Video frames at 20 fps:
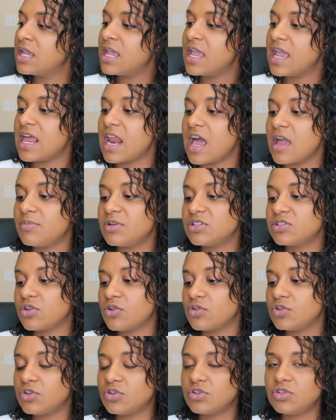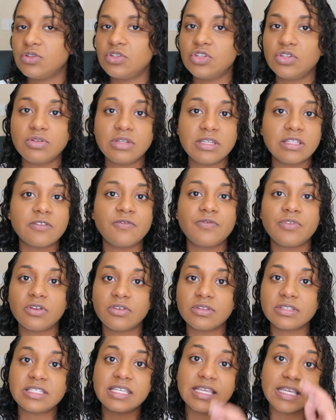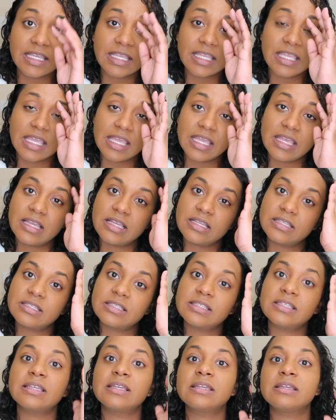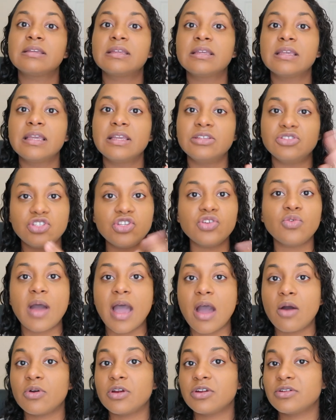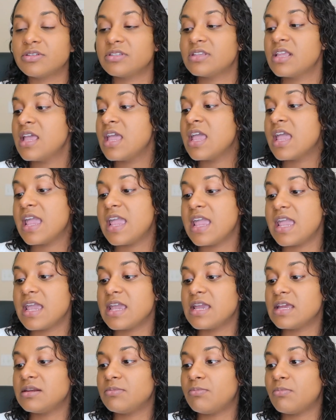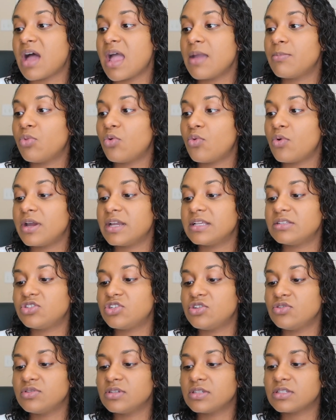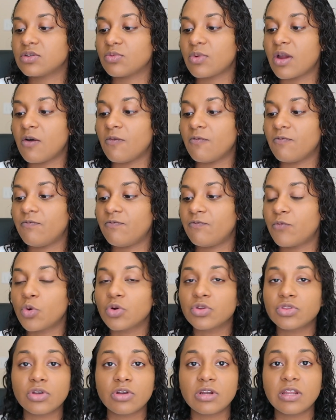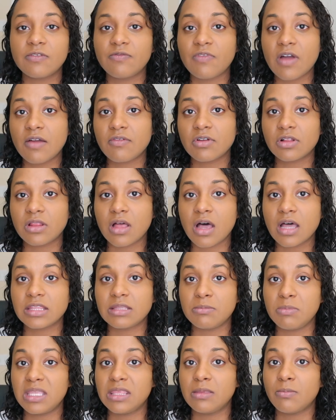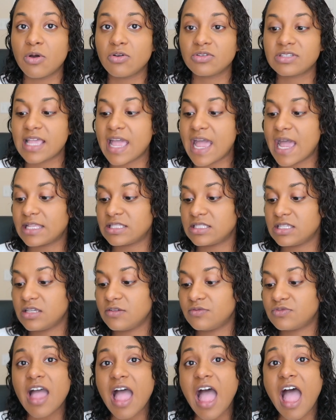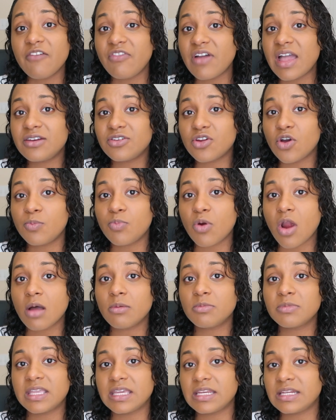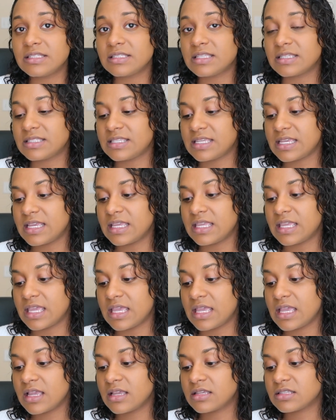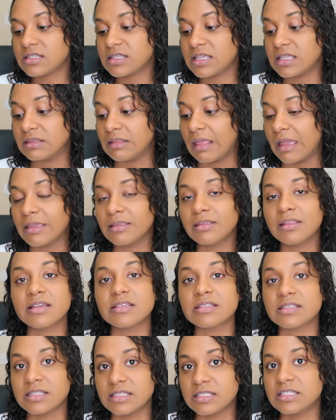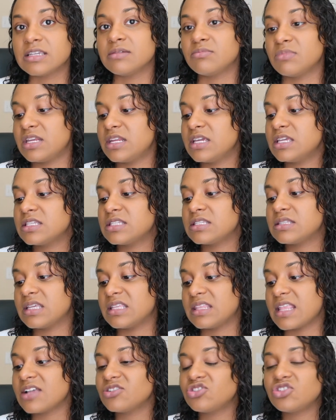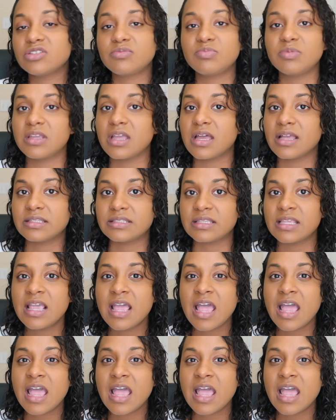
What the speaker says: and I've been told you need to feel 10 kicks in 2 hours. And my boy chooses around 4:30, 5 o'clock to be the most active. I've had no problem getting to 10 kicks in like less than 10 minutes. And that's just because